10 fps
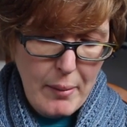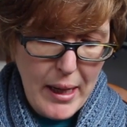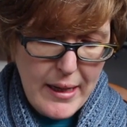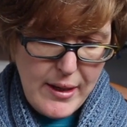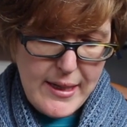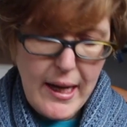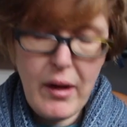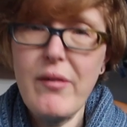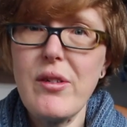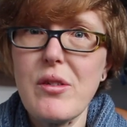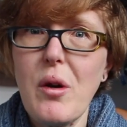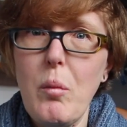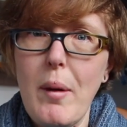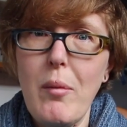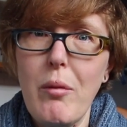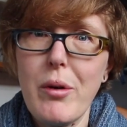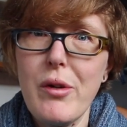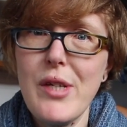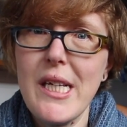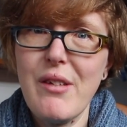But as I say, I've just got one more
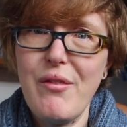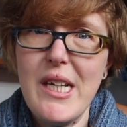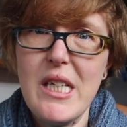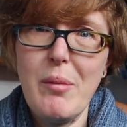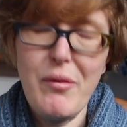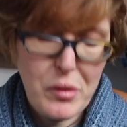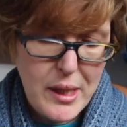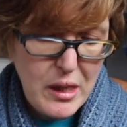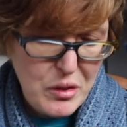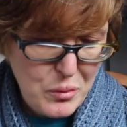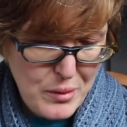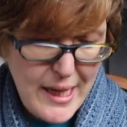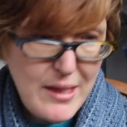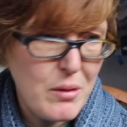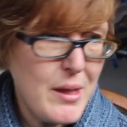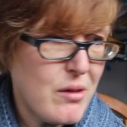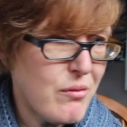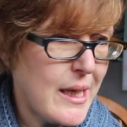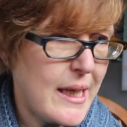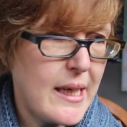project to finish before I can do that, so that's
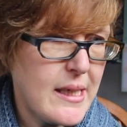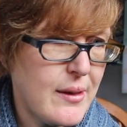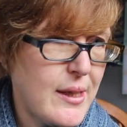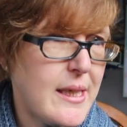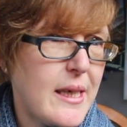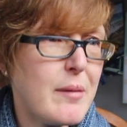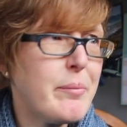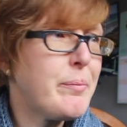really exciting.